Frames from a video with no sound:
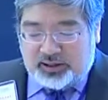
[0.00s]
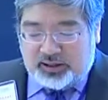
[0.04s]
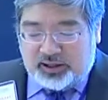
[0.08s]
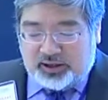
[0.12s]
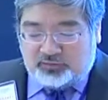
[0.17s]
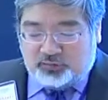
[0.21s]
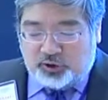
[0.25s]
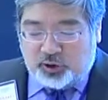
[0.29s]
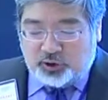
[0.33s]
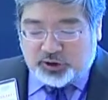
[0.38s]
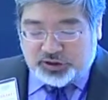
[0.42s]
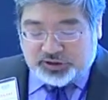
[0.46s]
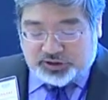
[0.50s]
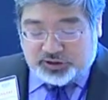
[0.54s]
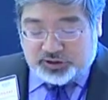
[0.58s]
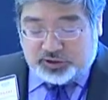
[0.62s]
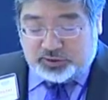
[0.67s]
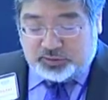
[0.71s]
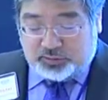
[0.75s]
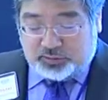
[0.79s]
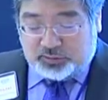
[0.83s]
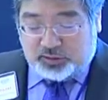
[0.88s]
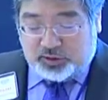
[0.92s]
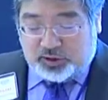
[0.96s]
focus a
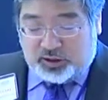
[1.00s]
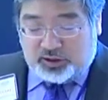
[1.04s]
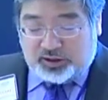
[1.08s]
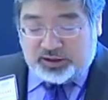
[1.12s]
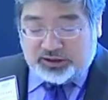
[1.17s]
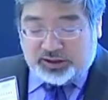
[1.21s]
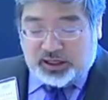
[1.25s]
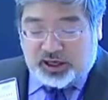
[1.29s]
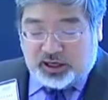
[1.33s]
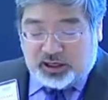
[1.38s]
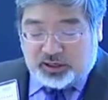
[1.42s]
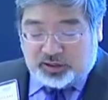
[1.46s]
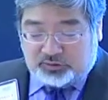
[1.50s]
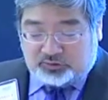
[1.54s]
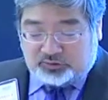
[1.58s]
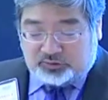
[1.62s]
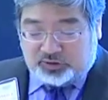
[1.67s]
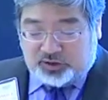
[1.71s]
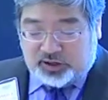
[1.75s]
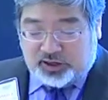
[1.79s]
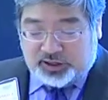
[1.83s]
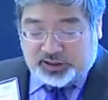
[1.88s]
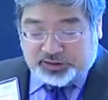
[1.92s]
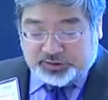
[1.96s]
little more. It's harder
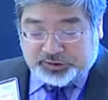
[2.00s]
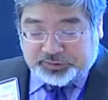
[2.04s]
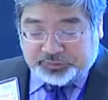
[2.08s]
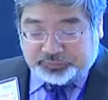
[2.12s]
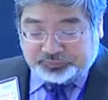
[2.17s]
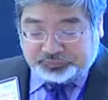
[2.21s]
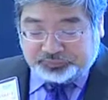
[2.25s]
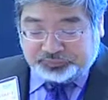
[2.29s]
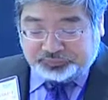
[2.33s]
for us.